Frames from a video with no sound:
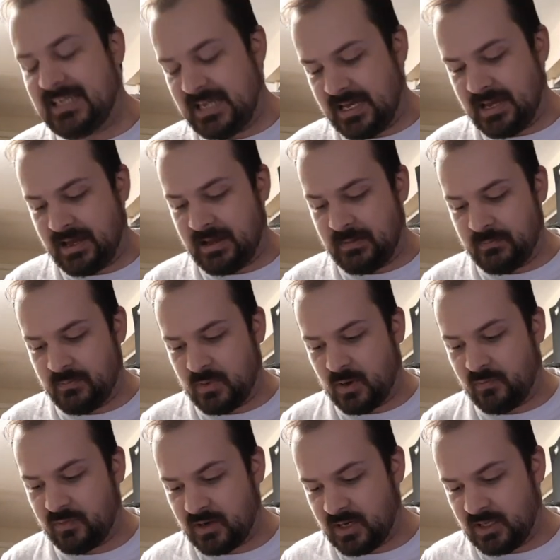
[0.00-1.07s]

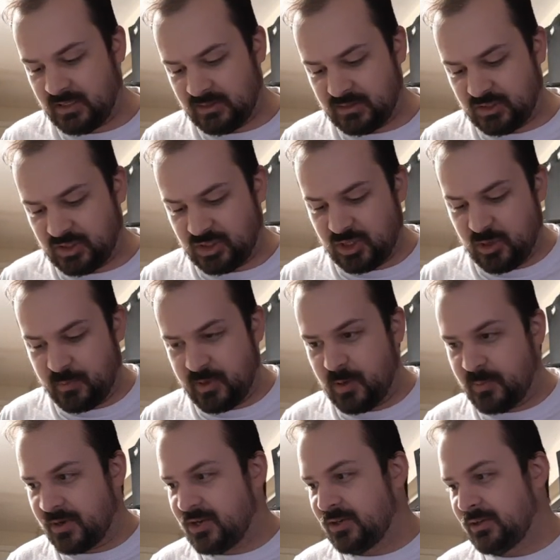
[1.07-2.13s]
Overall, super
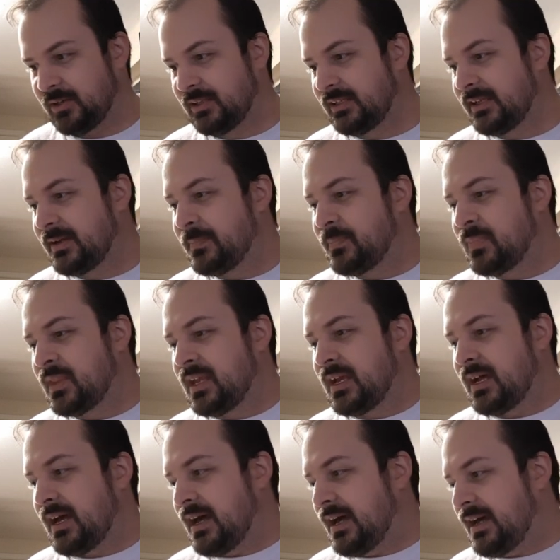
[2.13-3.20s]
duper cool.
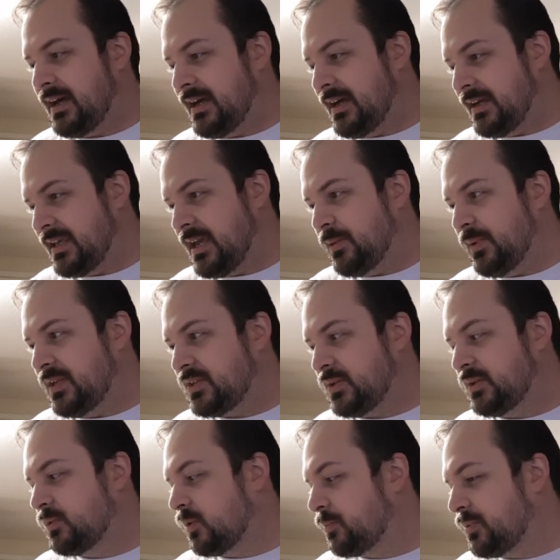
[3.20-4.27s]
I can't wait to
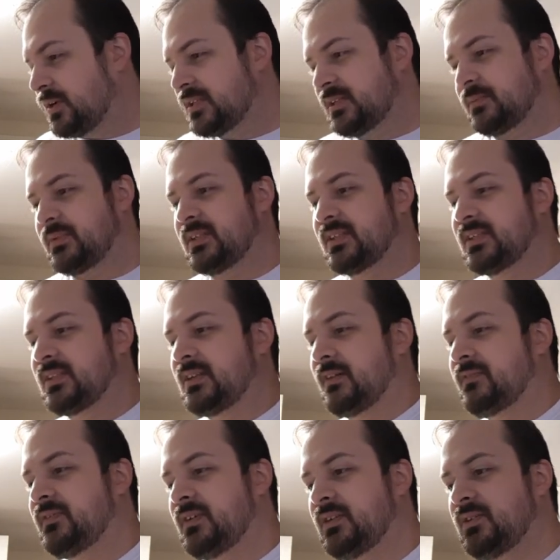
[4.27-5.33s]
incorporate some of this
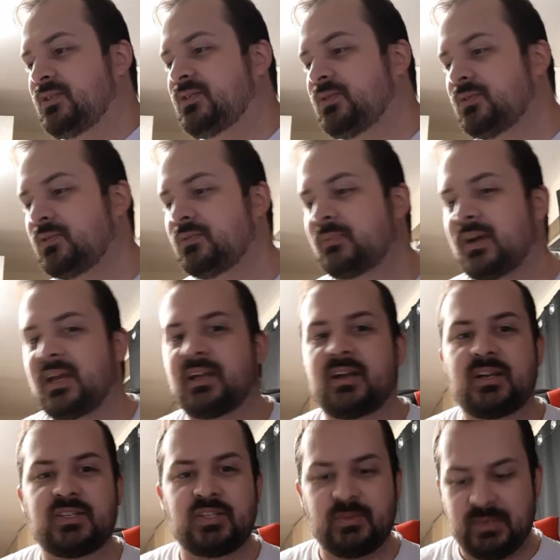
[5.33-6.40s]
stuff into my
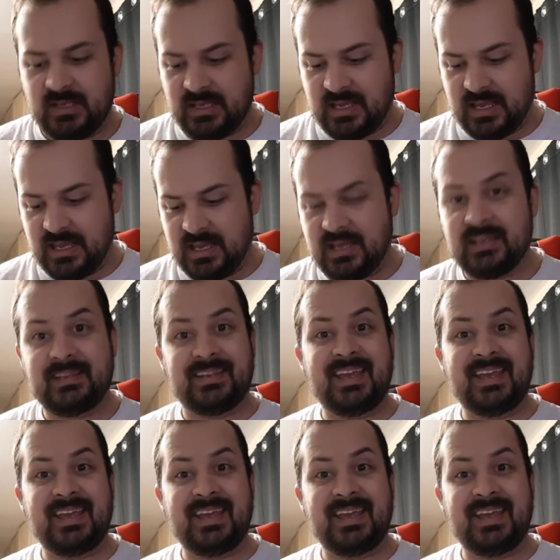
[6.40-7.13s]
costuming, and